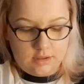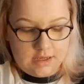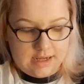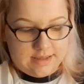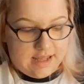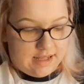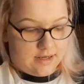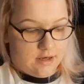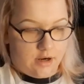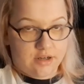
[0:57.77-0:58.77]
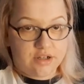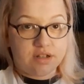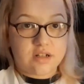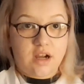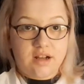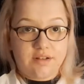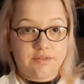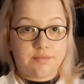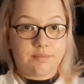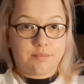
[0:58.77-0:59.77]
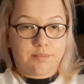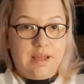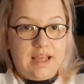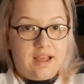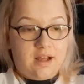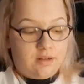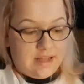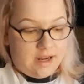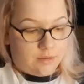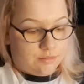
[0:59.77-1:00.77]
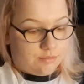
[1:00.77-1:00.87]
and then I just kind of pin curl down